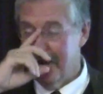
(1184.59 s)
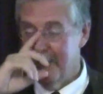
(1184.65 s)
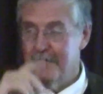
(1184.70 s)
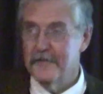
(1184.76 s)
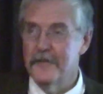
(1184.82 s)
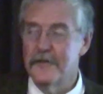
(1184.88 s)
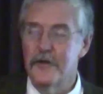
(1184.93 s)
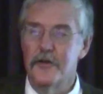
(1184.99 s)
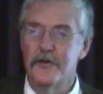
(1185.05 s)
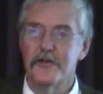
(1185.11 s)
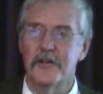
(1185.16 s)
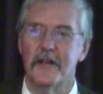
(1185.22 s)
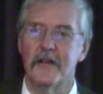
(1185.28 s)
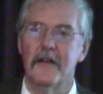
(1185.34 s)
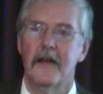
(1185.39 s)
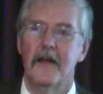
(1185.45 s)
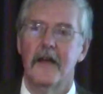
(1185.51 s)

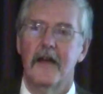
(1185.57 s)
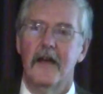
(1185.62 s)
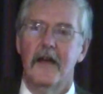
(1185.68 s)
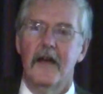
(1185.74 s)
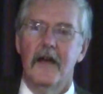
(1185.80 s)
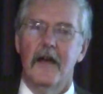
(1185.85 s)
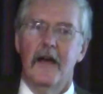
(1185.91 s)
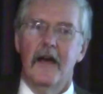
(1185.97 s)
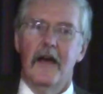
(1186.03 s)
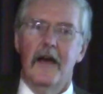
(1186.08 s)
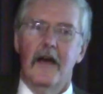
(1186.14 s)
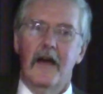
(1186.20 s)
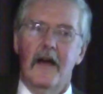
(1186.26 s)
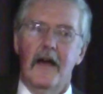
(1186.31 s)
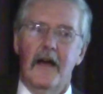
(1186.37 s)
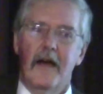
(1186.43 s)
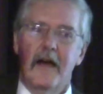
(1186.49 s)
institution.
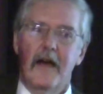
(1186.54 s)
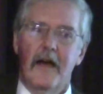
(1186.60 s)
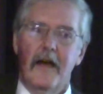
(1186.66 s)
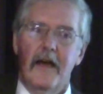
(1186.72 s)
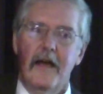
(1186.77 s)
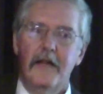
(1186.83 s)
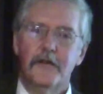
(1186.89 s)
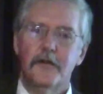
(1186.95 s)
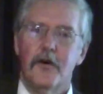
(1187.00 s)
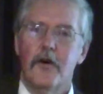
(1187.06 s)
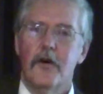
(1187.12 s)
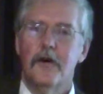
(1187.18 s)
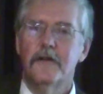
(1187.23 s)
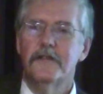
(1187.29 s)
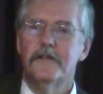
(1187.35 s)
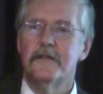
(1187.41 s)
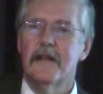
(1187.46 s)
He
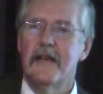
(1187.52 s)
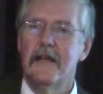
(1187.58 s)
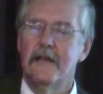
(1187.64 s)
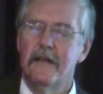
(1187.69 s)
talked